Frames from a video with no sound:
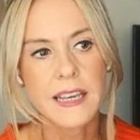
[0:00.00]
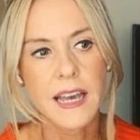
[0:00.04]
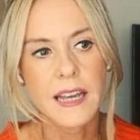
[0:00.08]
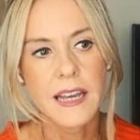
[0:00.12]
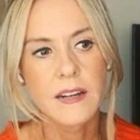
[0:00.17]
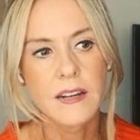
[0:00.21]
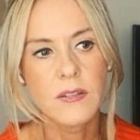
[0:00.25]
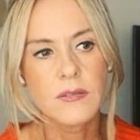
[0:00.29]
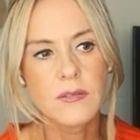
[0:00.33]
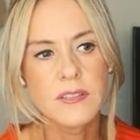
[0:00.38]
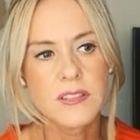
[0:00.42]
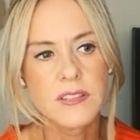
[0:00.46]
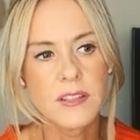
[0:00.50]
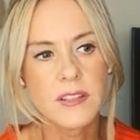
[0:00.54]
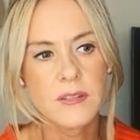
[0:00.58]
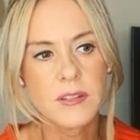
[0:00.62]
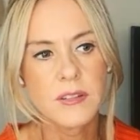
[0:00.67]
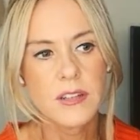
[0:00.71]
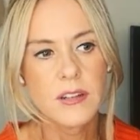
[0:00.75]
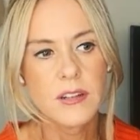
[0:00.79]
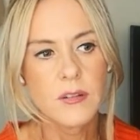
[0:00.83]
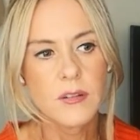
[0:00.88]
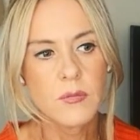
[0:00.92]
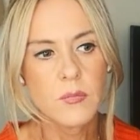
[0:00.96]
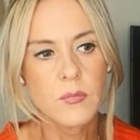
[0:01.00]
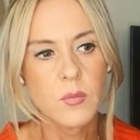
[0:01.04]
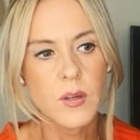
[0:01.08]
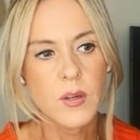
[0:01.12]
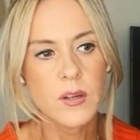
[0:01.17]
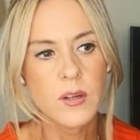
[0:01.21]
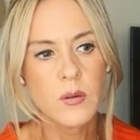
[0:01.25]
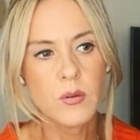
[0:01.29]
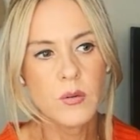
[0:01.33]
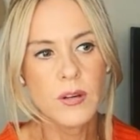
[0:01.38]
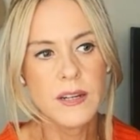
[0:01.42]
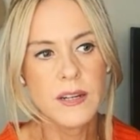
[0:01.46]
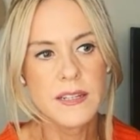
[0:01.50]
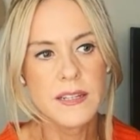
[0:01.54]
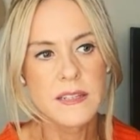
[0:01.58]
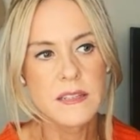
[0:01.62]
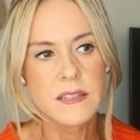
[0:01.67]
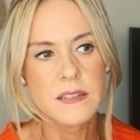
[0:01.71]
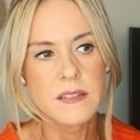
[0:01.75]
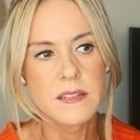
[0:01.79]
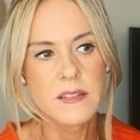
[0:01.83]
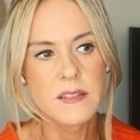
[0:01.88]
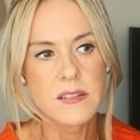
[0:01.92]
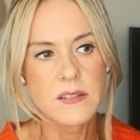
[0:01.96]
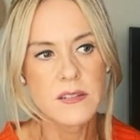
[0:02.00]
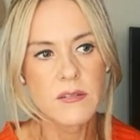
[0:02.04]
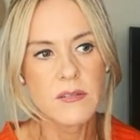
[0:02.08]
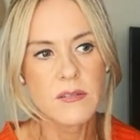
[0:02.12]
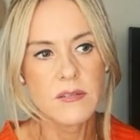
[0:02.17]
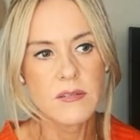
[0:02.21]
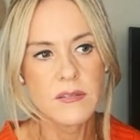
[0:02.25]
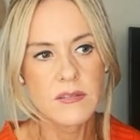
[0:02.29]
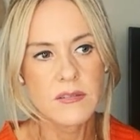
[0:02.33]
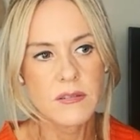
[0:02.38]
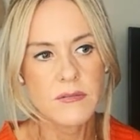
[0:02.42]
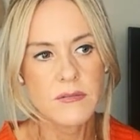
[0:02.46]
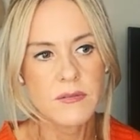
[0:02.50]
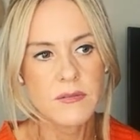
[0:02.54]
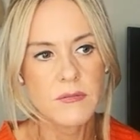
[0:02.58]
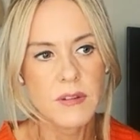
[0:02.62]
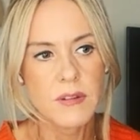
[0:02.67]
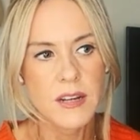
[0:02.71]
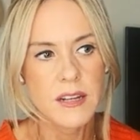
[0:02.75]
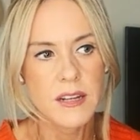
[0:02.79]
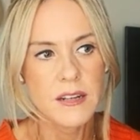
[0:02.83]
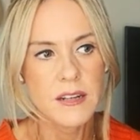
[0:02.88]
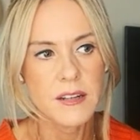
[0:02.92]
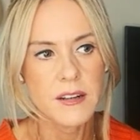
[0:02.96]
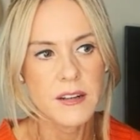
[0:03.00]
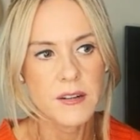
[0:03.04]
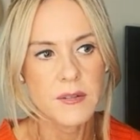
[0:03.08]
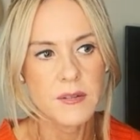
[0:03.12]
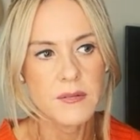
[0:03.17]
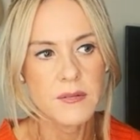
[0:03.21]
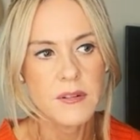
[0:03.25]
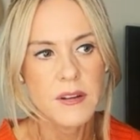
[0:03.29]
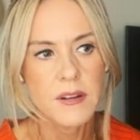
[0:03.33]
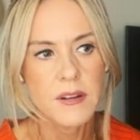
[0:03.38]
And also, we all listen to songs on the radio,